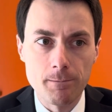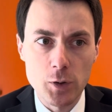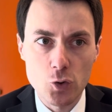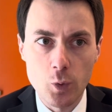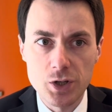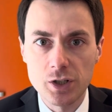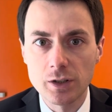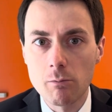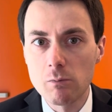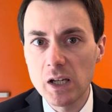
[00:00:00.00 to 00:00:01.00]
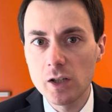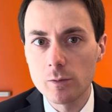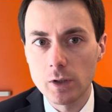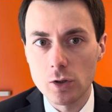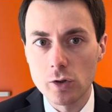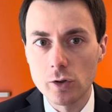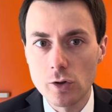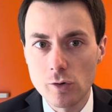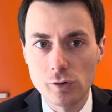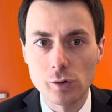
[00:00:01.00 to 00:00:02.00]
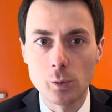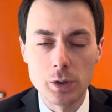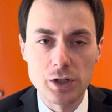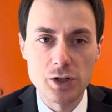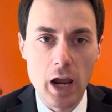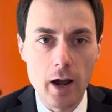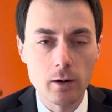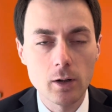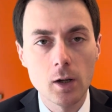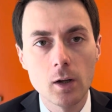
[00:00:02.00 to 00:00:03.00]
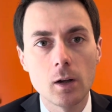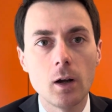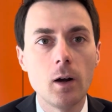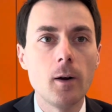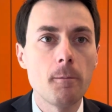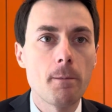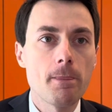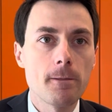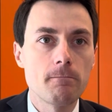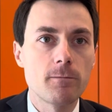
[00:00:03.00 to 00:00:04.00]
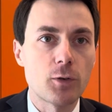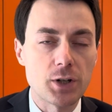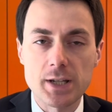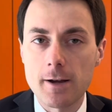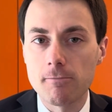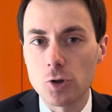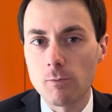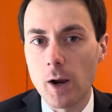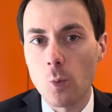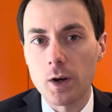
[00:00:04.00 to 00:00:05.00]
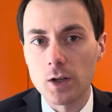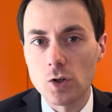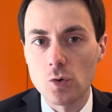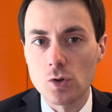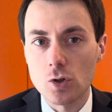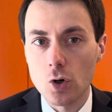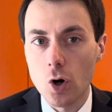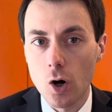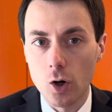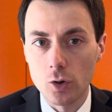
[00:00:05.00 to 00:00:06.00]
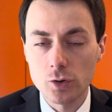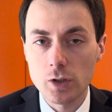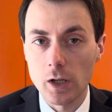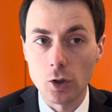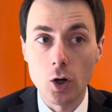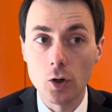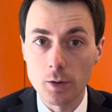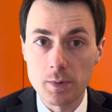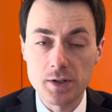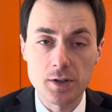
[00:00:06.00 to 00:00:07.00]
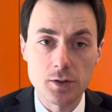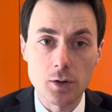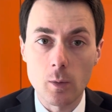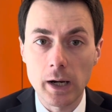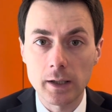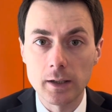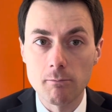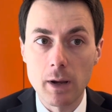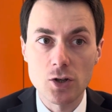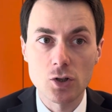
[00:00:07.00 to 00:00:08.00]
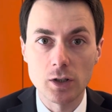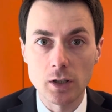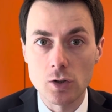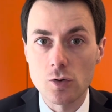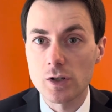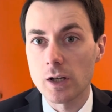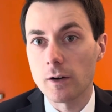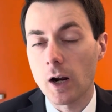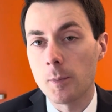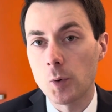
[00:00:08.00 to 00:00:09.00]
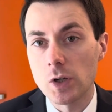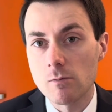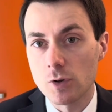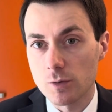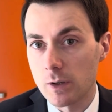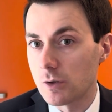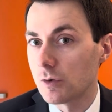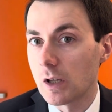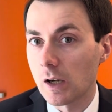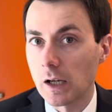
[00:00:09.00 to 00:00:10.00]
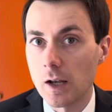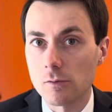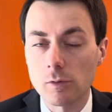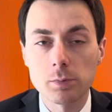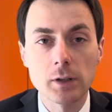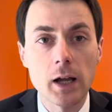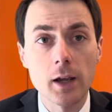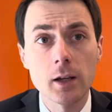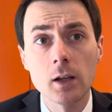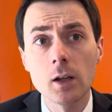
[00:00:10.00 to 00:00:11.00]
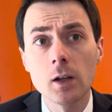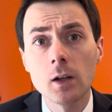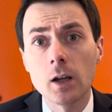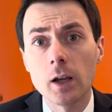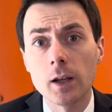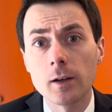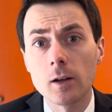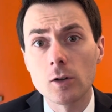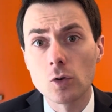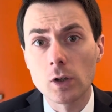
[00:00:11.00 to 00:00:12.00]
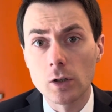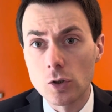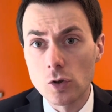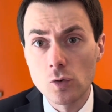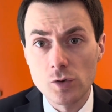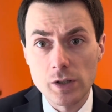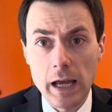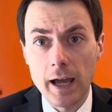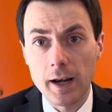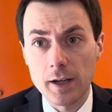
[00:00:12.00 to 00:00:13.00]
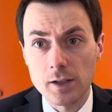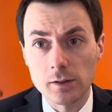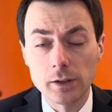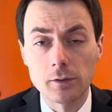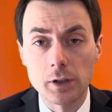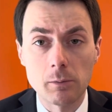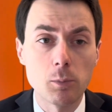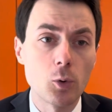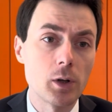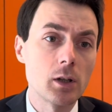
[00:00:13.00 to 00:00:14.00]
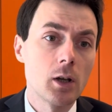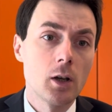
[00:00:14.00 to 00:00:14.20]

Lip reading: switching the medium that you use to reach out. For example, you might want to use calls and call the business directly, mentioning that you sent a couple emails but you didn't get a reply. And you could use that as a levering point